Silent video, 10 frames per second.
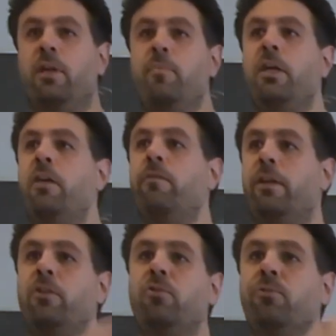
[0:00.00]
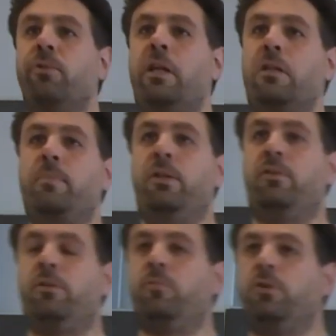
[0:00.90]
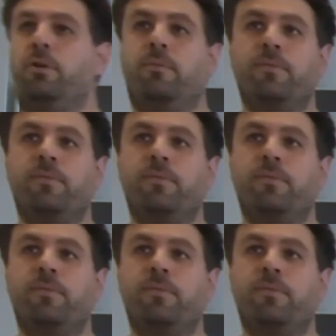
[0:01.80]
I behave like a neutral element anymore. Yeah?